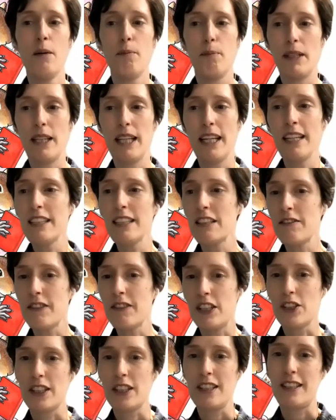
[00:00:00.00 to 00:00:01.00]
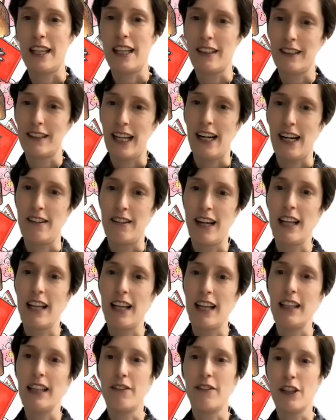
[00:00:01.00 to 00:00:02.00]
But things eventually settle down, and
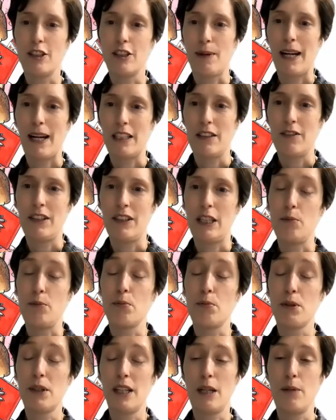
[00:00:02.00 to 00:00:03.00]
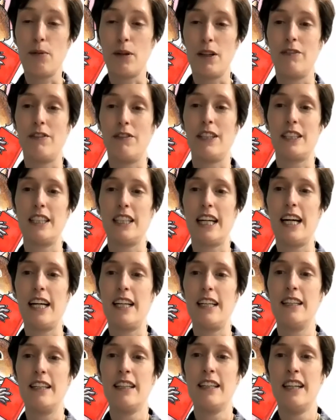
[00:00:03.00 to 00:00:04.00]
life goes back to feeling pretty perfect again.